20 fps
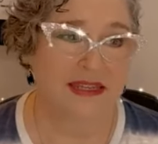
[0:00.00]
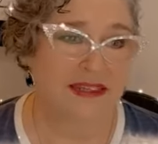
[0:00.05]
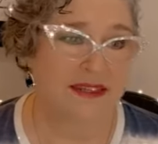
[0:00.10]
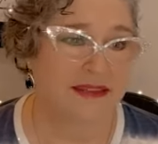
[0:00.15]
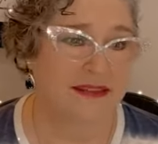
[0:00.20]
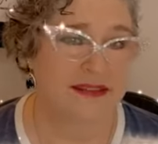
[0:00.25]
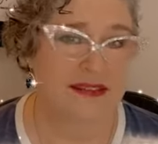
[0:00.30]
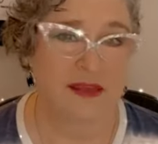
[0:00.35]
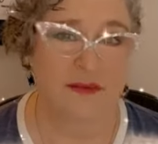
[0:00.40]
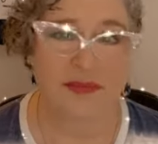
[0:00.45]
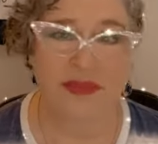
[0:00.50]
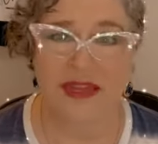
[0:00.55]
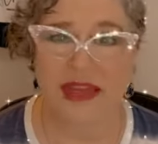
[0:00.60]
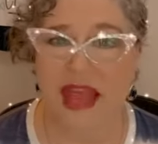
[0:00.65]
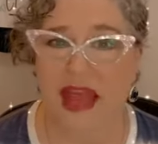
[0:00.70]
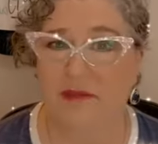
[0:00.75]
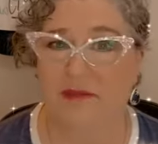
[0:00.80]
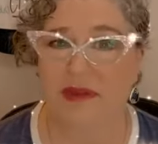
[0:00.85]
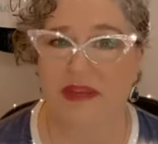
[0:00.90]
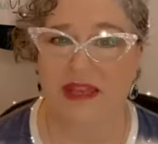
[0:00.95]
something
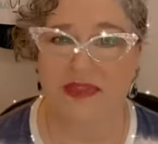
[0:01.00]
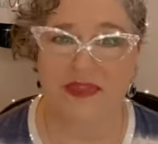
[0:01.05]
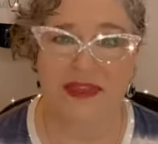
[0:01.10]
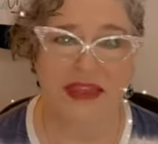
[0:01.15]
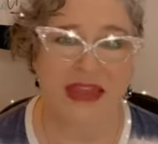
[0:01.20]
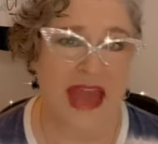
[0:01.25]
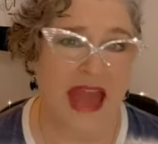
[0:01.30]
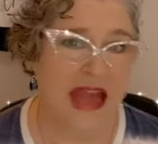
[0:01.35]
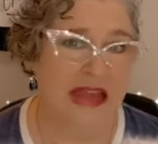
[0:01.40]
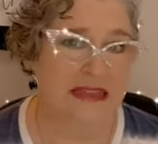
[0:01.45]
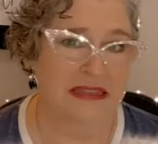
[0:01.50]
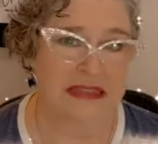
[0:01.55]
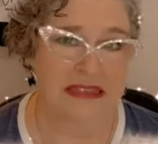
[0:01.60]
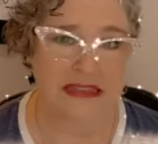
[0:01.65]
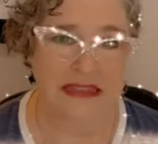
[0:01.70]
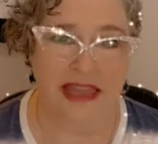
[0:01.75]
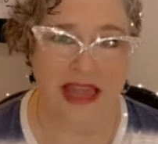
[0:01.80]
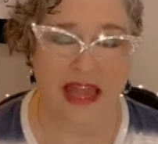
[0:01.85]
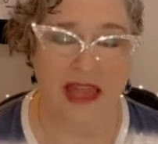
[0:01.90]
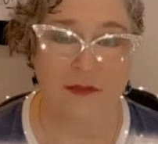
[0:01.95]
happened and the gas
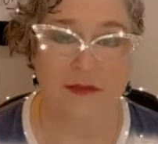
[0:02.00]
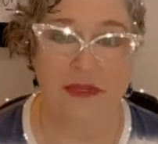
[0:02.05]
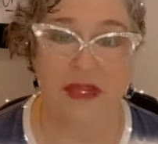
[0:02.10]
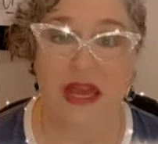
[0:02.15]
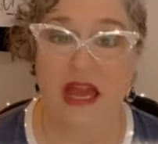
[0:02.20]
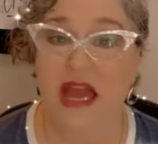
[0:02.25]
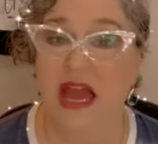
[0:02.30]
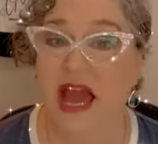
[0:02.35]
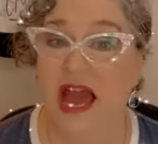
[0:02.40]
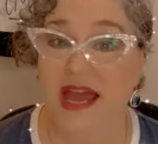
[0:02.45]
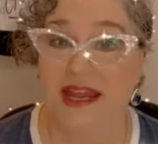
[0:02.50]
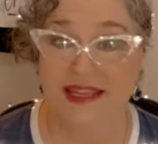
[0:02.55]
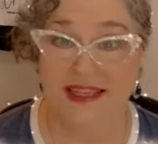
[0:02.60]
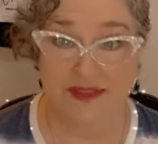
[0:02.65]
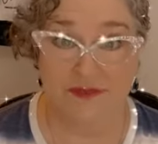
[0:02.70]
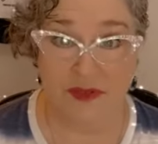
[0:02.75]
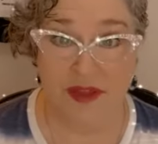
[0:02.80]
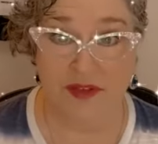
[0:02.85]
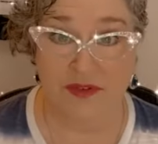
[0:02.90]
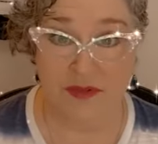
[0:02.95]
escaped and it
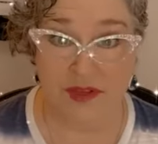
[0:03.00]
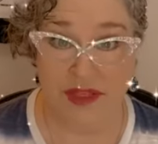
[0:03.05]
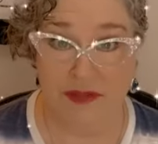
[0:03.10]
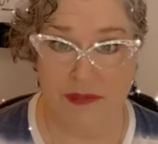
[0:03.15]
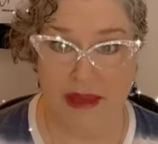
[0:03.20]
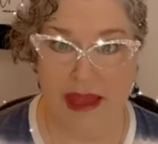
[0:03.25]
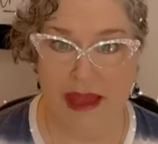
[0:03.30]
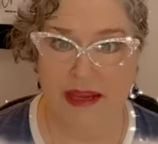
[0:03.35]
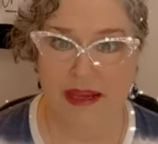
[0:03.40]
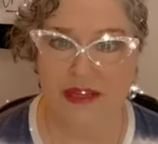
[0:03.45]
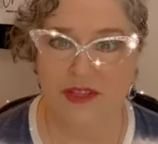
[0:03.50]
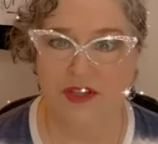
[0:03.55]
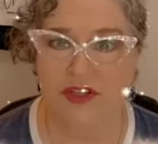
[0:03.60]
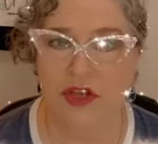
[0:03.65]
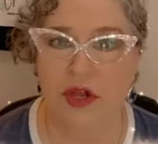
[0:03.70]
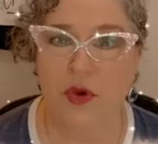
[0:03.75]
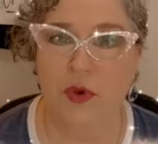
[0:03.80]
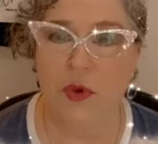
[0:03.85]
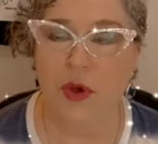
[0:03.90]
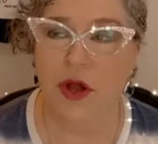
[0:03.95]
smelled really bad. And
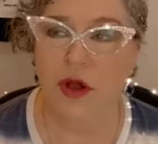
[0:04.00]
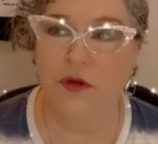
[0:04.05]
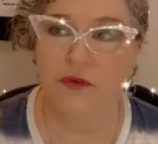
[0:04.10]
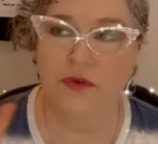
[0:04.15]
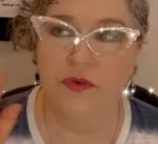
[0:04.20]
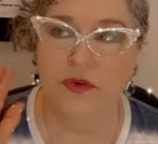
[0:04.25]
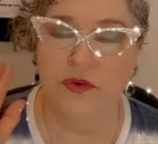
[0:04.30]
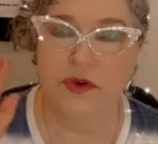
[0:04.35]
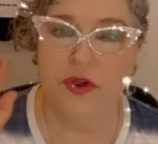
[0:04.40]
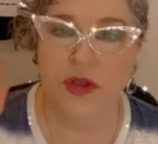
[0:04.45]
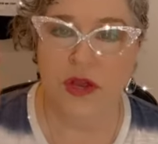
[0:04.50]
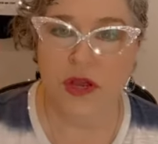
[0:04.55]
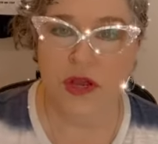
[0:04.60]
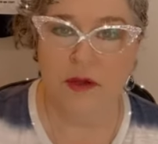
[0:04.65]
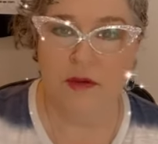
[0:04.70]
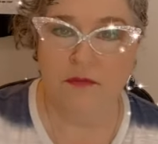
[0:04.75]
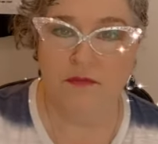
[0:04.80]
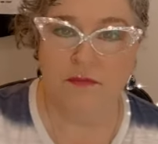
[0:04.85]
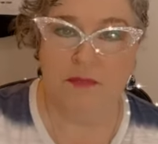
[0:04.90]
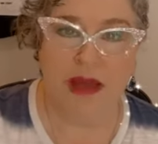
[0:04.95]
so over
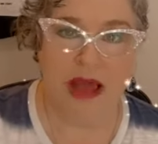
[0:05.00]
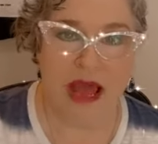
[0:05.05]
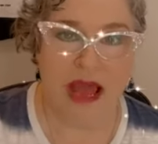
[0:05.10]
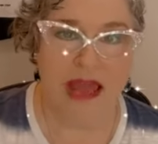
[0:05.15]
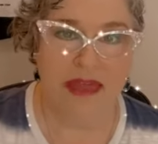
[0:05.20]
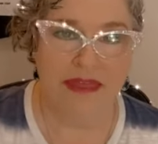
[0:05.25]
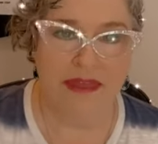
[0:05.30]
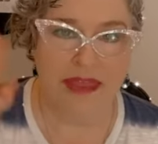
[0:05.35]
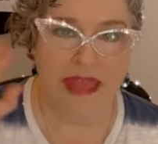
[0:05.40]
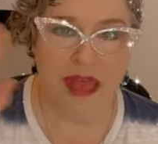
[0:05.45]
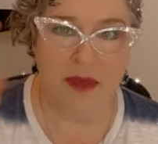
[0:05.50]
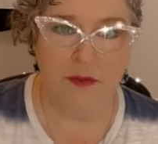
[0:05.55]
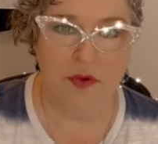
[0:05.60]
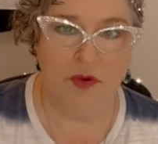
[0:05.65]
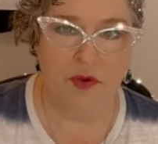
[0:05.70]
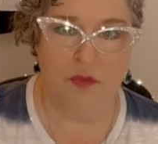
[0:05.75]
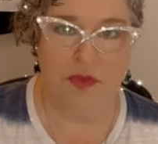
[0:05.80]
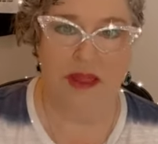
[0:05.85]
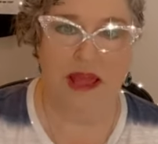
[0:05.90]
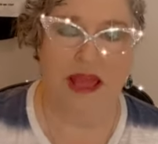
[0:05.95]
by the
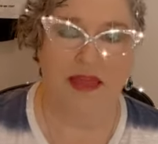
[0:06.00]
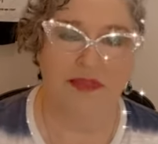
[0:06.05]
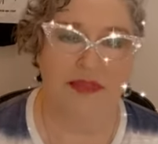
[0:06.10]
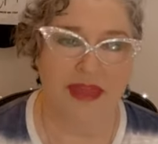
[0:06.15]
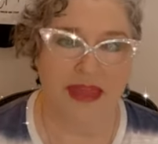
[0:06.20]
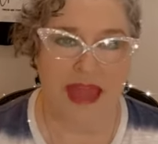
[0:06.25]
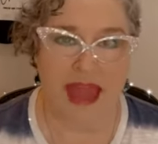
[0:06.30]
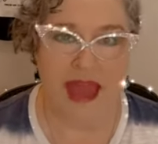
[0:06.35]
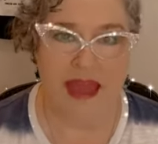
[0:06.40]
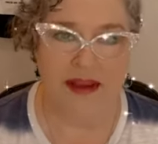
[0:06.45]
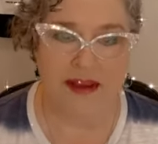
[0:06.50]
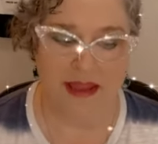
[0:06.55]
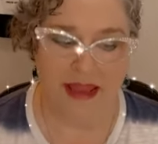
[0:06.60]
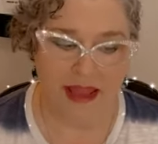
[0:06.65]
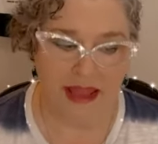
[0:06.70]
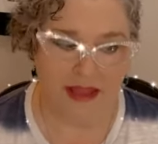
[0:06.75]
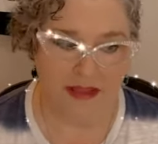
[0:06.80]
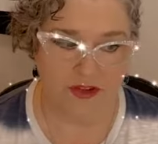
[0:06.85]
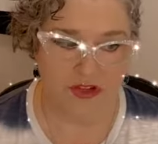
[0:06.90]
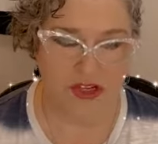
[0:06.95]
chemical plant, they had
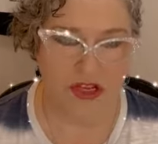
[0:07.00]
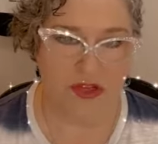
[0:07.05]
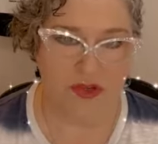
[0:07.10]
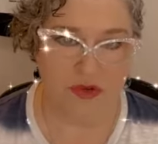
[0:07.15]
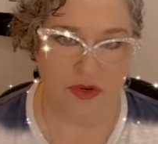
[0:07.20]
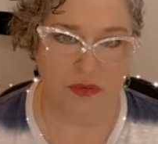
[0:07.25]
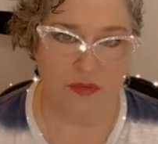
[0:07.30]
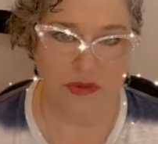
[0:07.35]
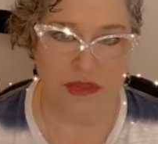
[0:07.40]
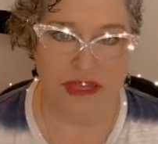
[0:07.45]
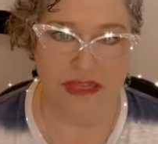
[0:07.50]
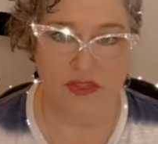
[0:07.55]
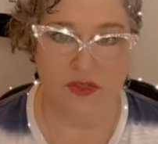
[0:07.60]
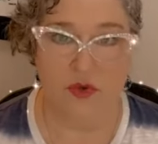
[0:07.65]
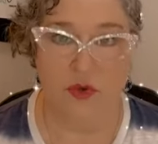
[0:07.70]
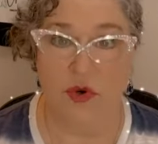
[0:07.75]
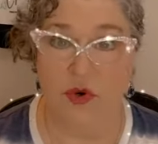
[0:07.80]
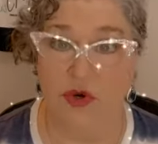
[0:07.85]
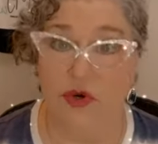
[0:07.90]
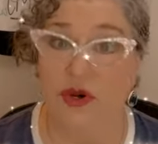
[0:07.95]
a shelter-in-place
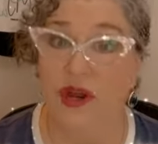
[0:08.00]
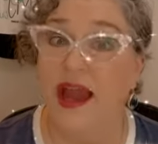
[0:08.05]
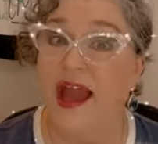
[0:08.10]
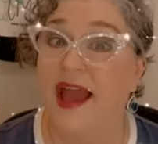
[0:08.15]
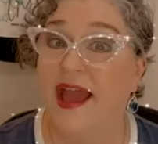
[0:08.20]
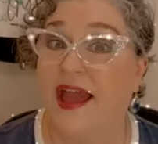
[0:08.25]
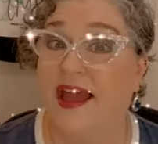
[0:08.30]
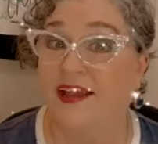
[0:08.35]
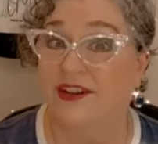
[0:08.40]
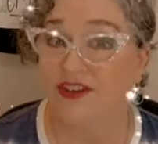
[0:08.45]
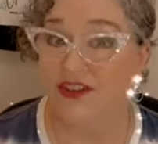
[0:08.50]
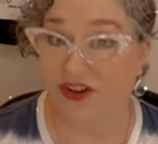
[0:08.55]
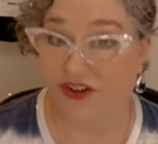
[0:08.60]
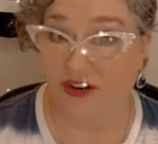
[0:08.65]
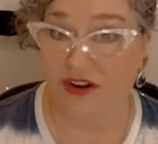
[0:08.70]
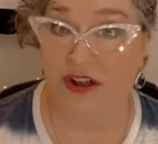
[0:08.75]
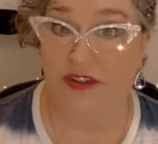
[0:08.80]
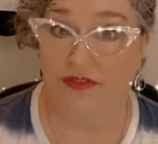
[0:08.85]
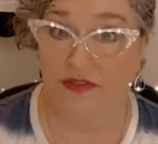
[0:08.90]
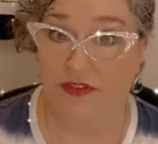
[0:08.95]
order and turn
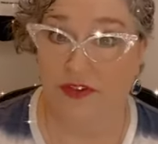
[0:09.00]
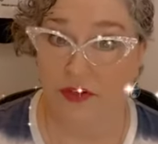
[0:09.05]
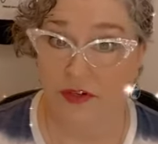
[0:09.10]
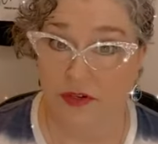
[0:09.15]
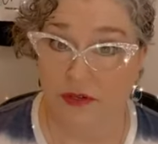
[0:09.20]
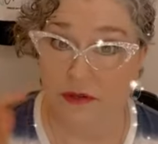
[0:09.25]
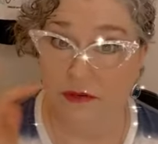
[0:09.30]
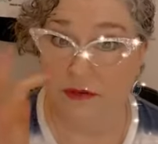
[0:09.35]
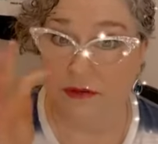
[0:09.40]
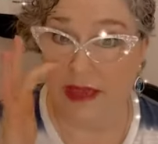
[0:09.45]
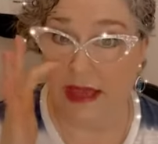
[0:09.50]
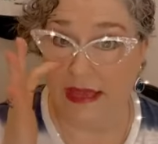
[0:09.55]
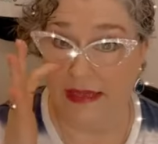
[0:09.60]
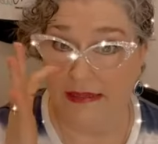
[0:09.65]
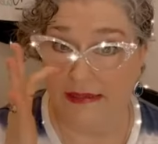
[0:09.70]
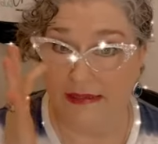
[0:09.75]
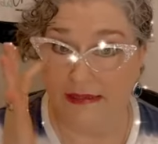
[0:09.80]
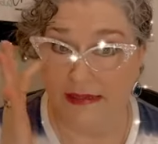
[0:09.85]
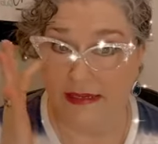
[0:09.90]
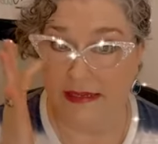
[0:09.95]
off your
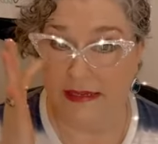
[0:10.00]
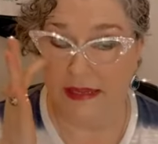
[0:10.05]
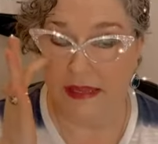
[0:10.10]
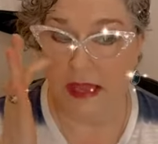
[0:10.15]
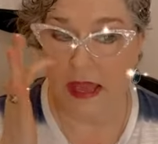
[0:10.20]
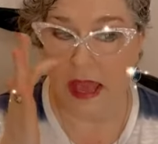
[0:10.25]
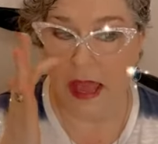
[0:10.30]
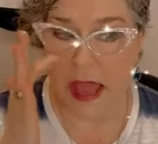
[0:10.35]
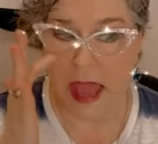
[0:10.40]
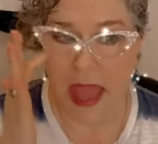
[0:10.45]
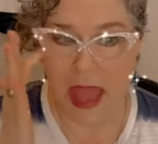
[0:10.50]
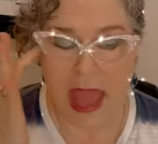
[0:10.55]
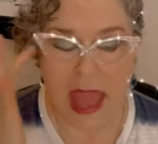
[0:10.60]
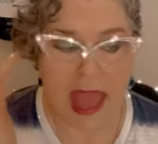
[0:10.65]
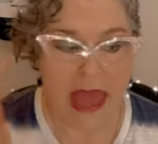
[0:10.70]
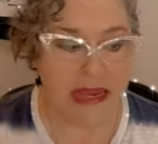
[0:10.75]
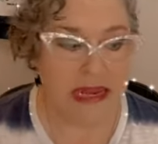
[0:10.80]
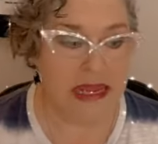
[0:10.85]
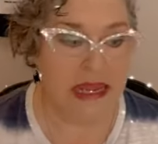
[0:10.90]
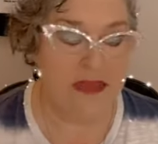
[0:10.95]
AC.
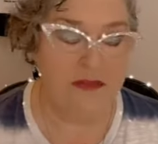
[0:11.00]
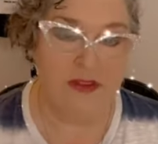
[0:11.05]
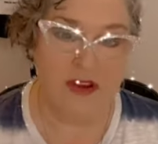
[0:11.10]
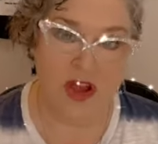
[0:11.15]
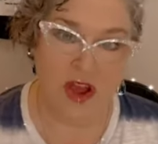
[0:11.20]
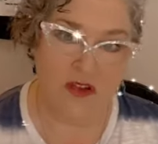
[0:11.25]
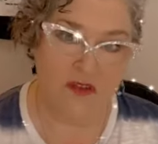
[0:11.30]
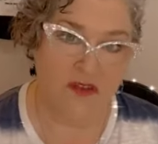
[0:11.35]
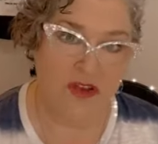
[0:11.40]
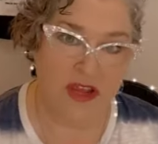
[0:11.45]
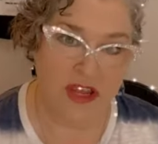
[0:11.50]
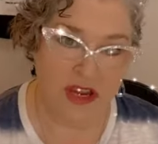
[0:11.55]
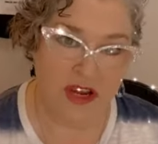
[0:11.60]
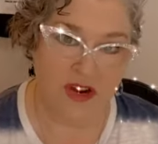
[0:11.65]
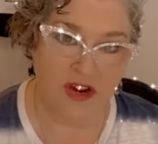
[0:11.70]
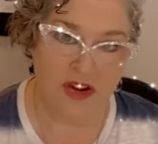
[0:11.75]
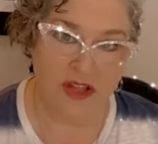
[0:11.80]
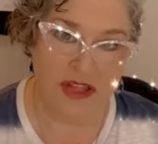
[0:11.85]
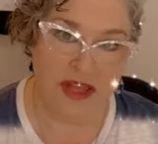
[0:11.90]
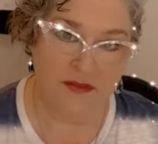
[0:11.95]
And even over
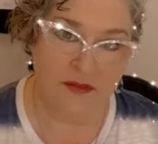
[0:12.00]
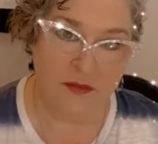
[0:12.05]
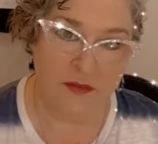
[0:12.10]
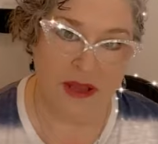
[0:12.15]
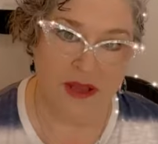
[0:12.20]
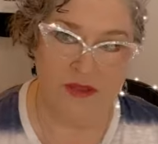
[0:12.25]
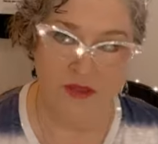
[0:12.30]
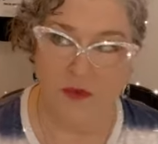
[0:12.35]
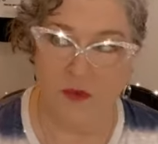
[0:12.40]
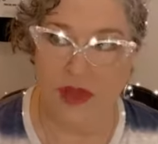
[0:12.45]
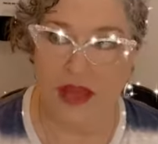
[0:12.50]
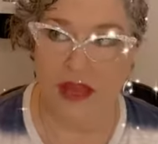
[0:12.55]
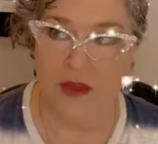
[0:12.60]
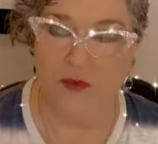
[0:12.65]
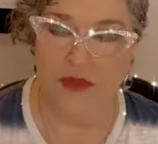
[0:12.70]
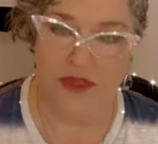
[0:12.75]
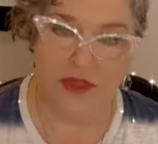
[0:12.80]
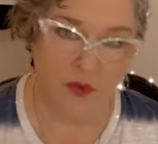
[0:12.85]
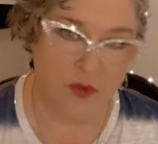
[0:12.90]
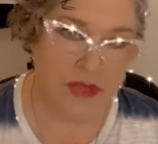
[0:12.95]
here, 11 miles away,
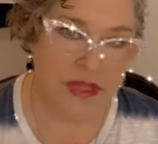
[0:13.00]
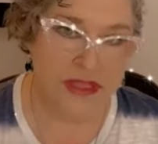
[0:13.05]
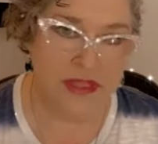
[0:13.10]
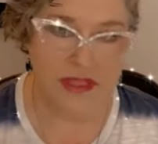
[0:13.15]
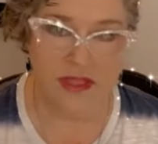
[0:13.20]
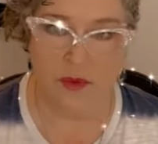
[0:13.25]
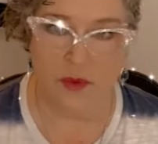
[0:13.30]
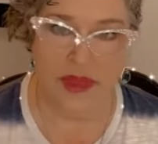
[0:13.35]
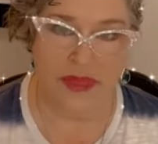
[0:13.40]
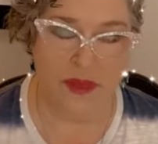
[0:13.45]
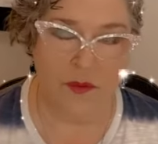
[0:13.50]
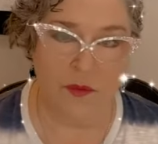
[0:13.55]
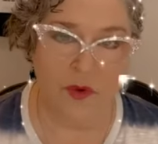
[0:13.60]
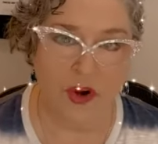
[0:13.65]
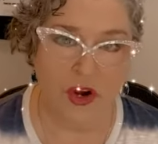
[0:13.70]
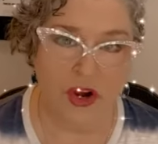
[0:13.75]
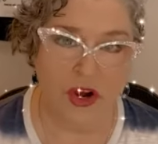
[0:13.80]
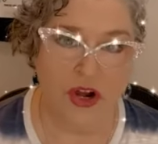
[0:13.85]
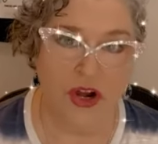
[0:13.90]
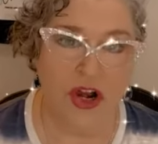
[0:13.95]
with the winds the way they
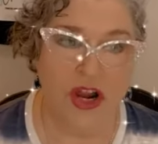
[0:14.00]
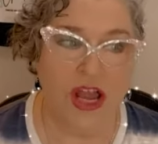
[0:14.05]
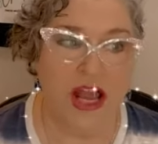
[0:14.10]
were,